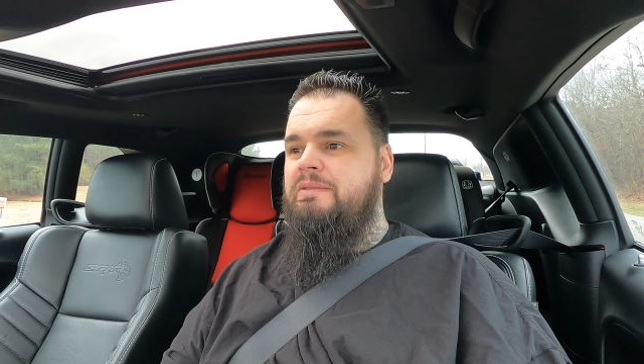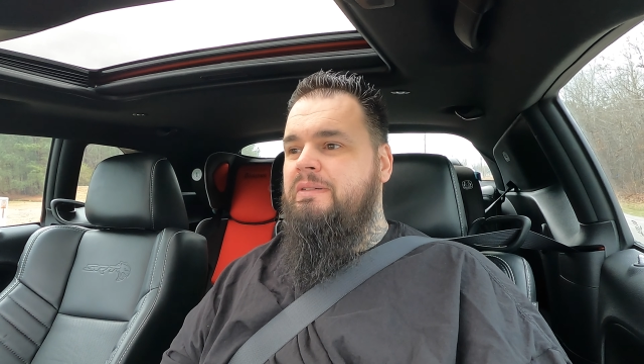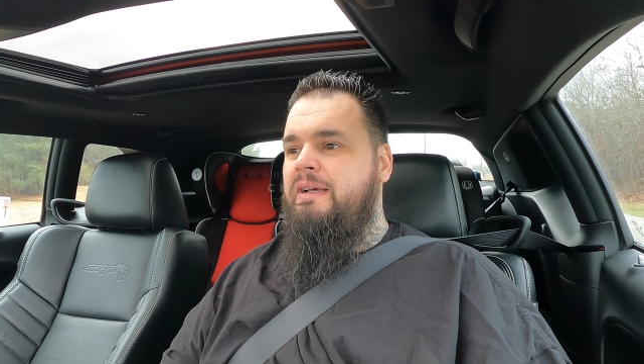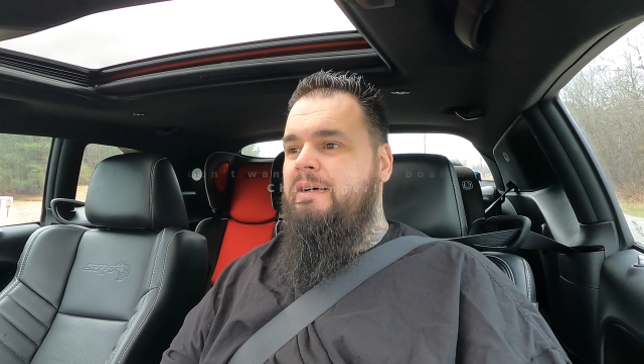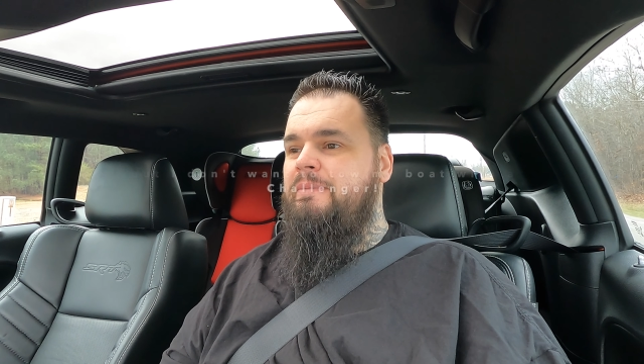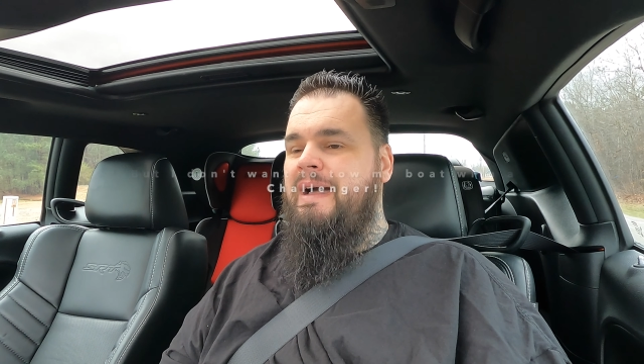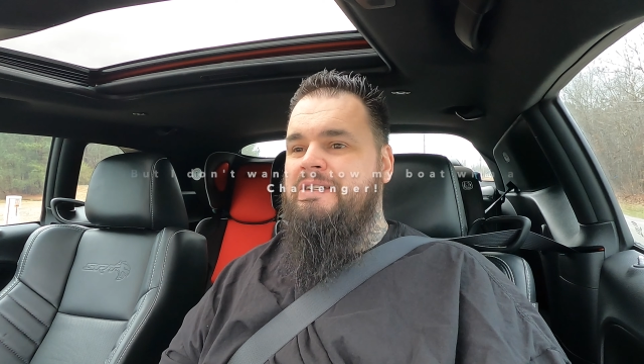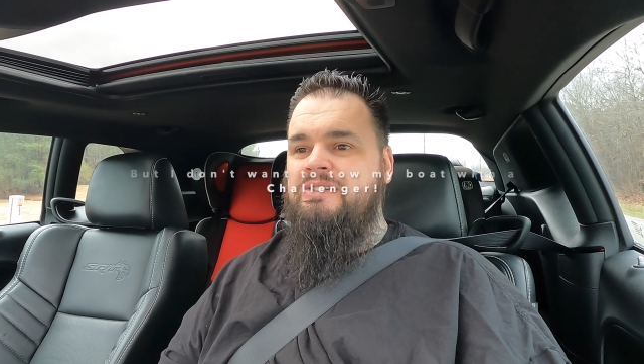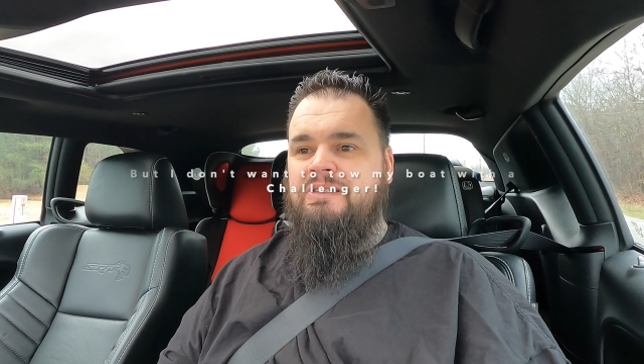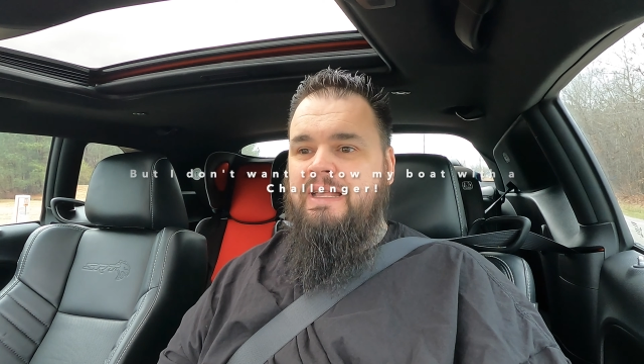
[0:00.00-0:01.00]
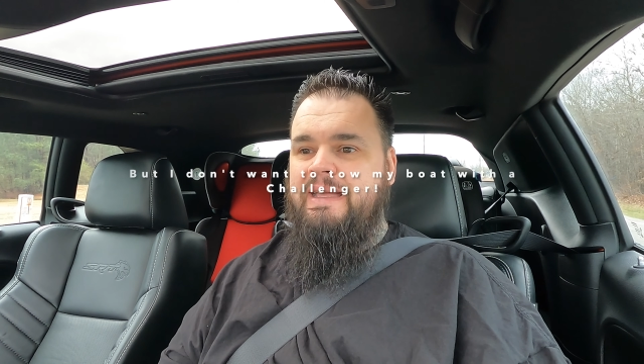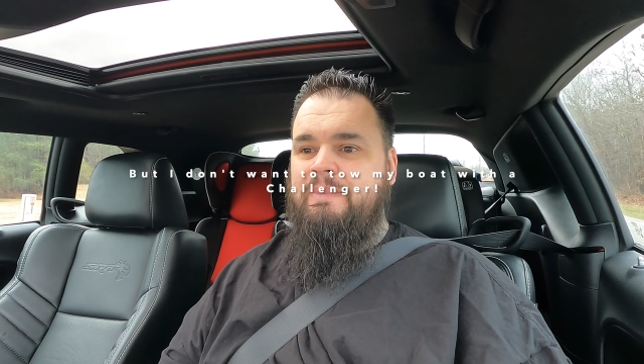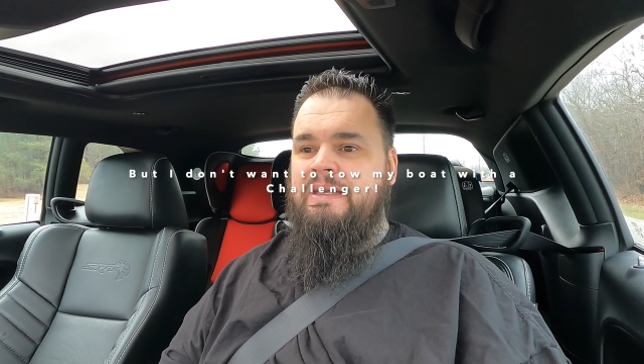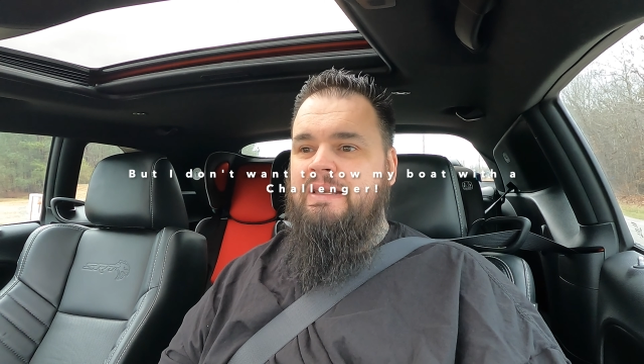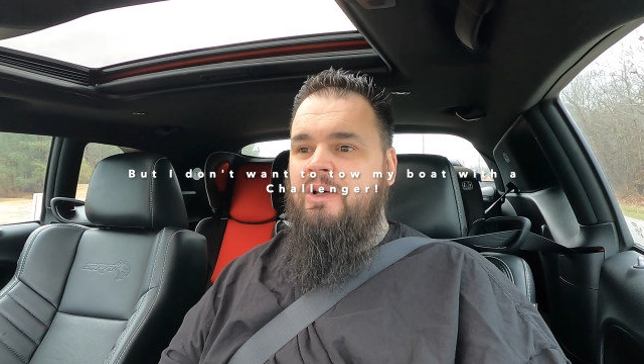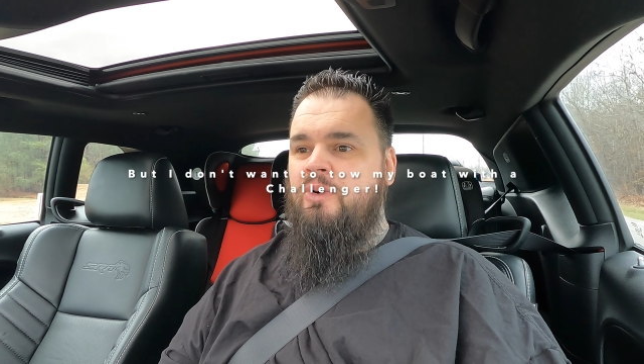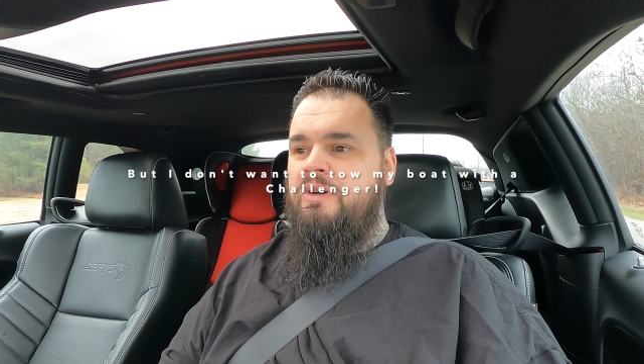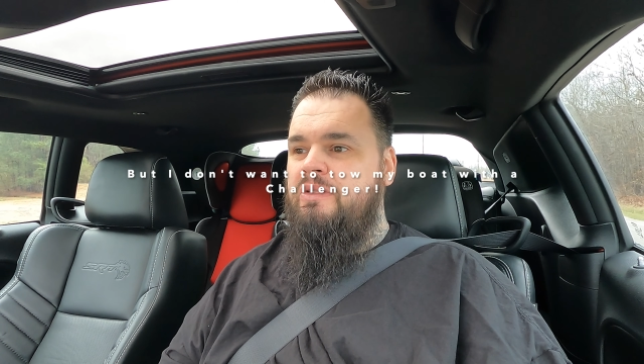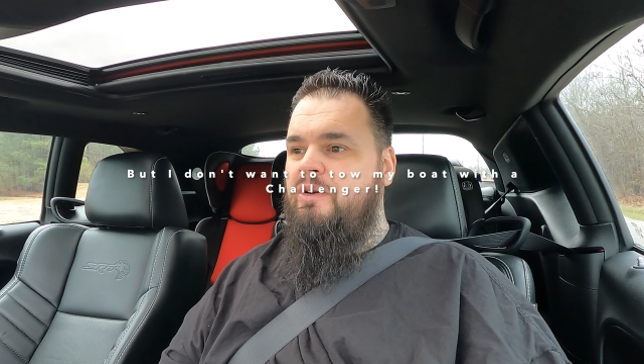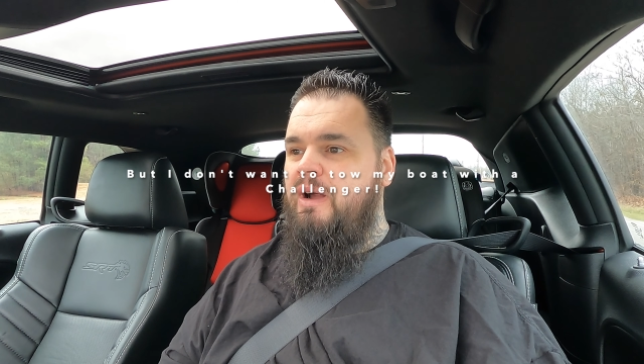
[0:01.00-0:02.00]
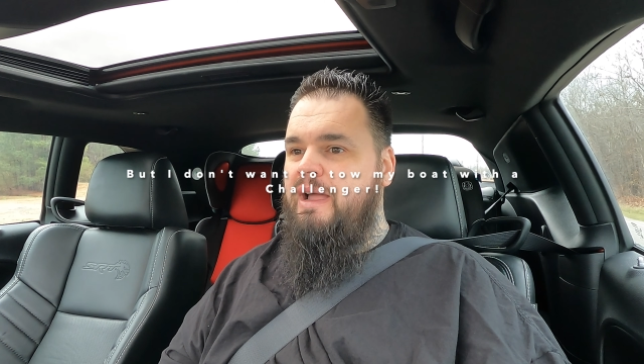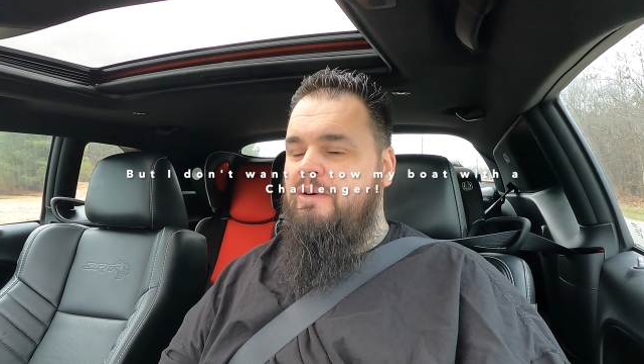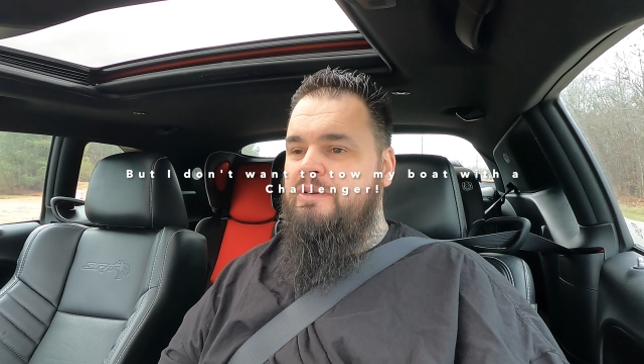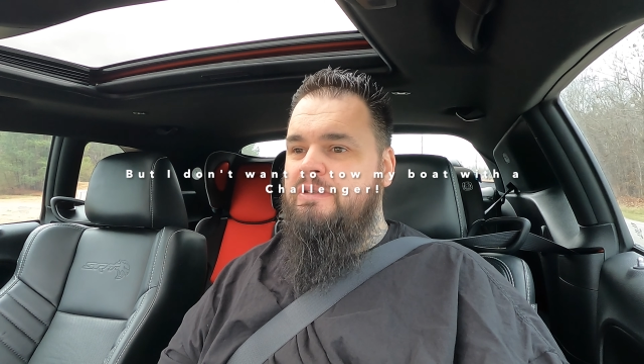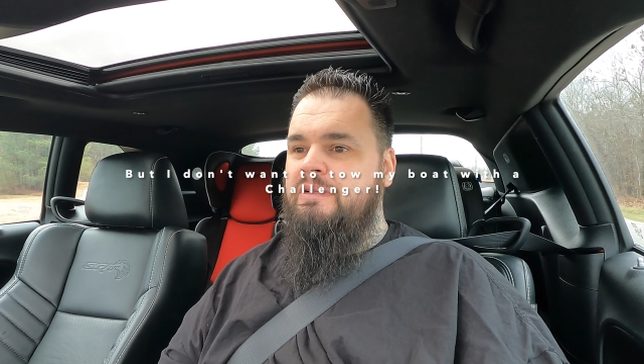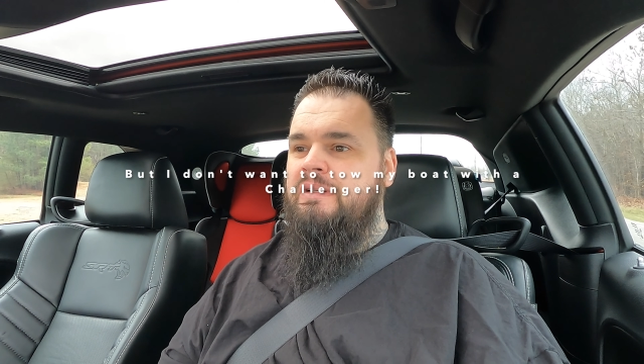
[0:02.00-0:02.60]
I just like being lower to the ground.